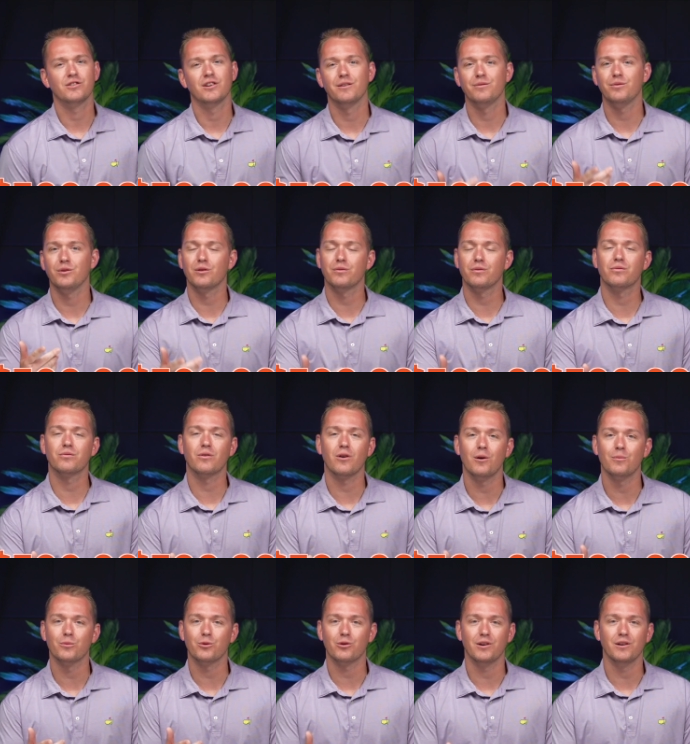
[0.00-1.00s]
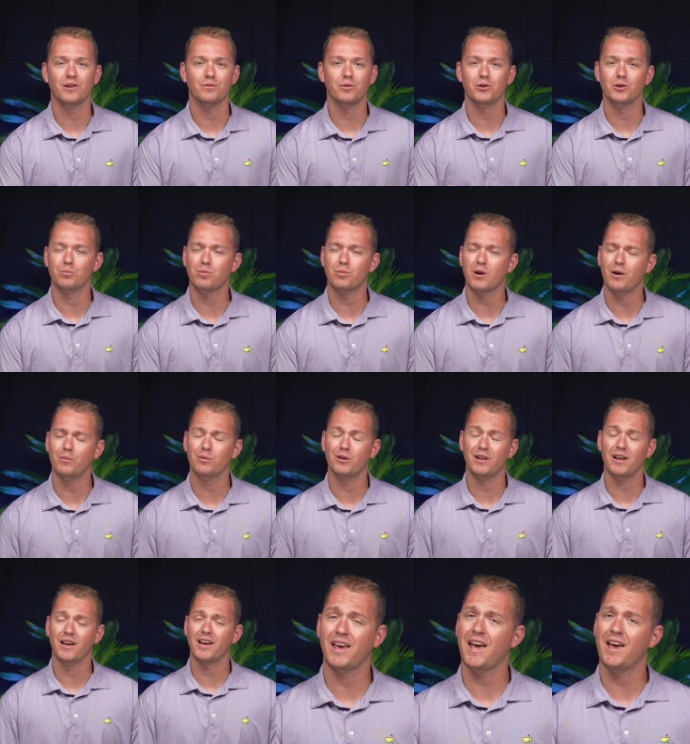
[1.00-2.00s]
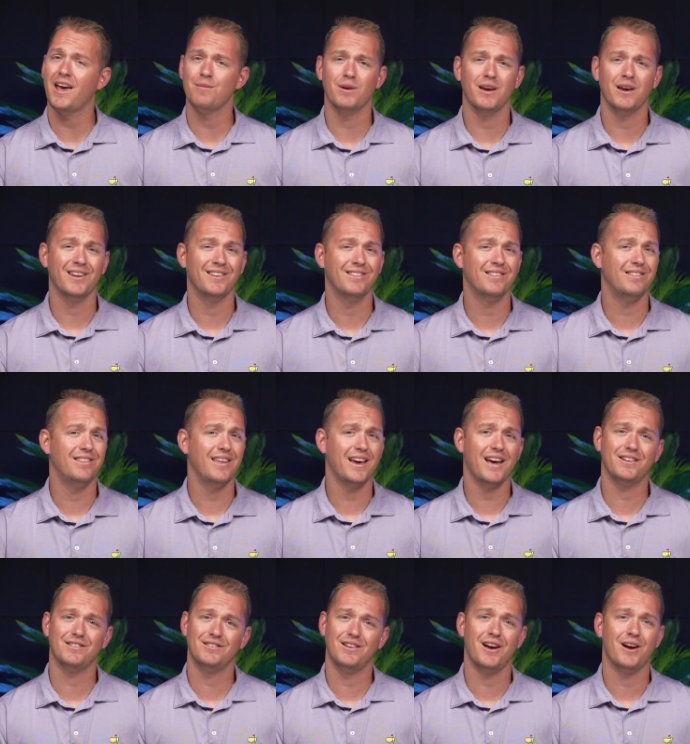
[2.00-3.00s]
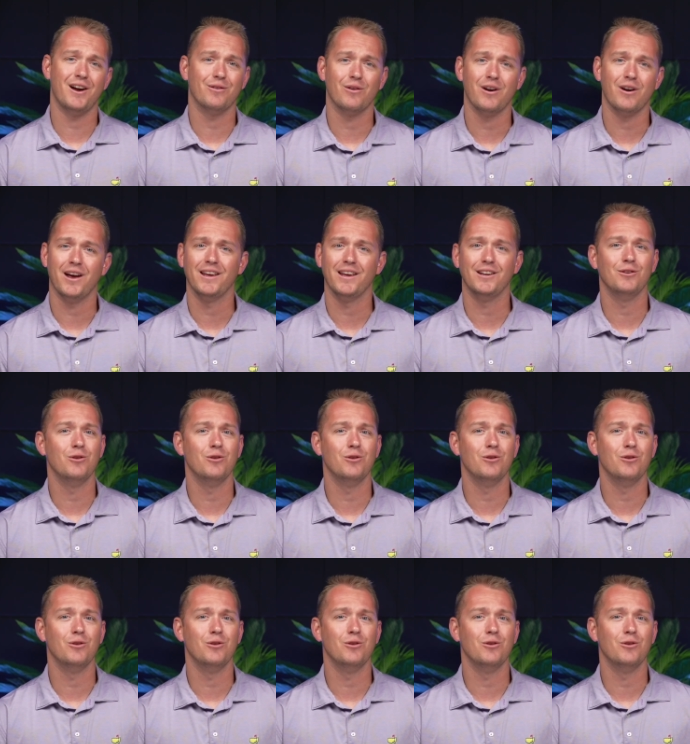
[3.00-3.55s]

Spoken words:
And if you're from Greenville, you're probably like, "Hey man, that's not right.